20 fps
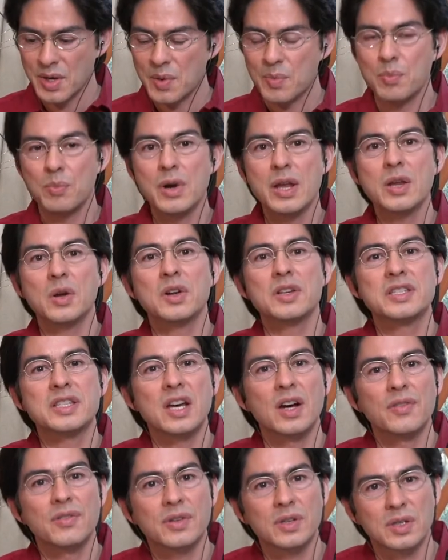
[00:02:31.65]
bring
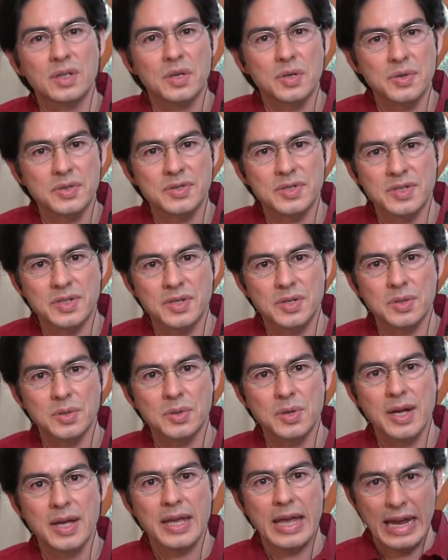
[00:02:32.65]
herself close to
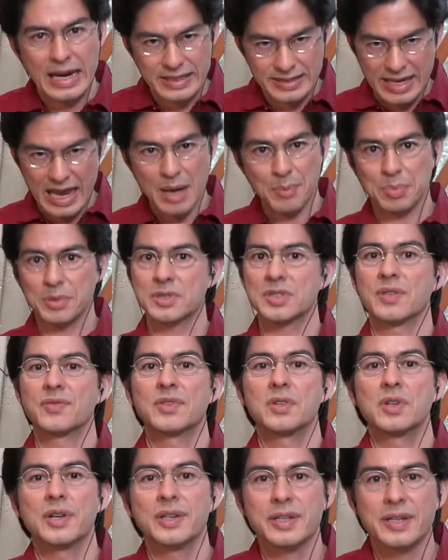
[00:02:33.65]
examples of
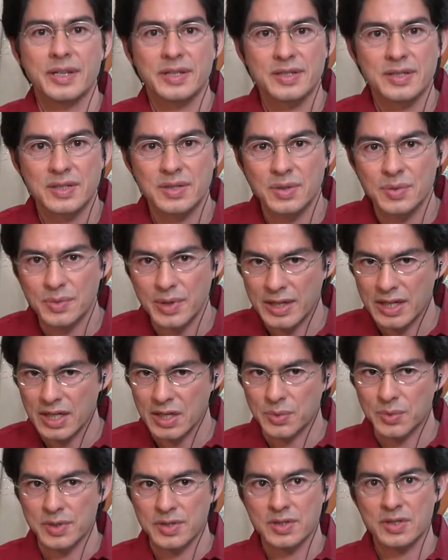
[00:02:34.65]
goodness, whether it
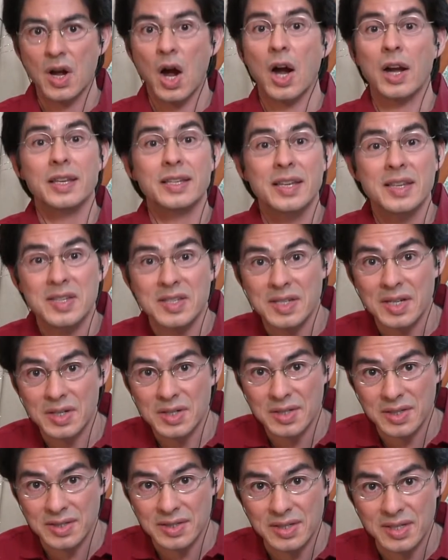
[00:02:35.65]
was artistic
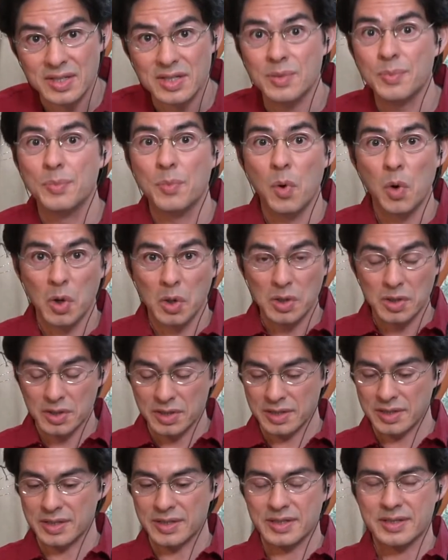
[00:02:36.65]
goodness, moral
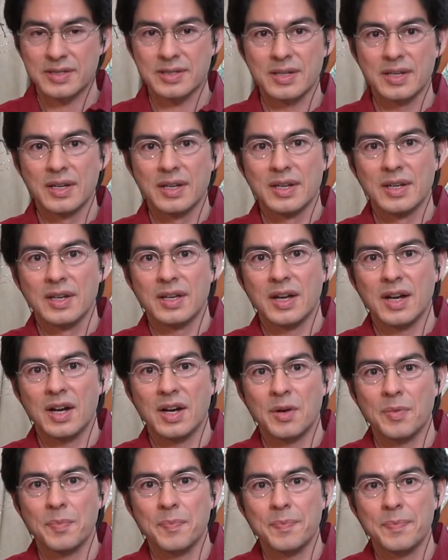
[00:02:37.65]
goodness,
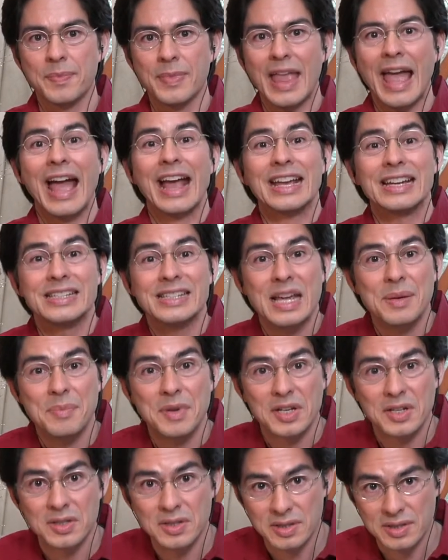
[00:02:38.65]

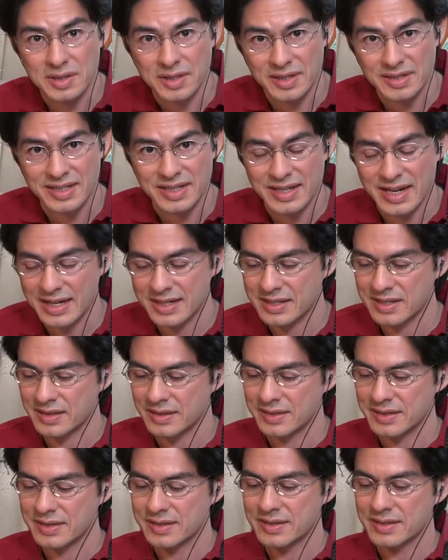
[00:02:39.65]
academic goodness and
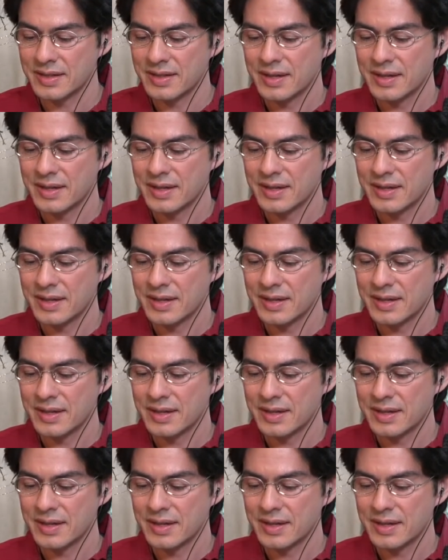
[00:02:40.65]
excellence,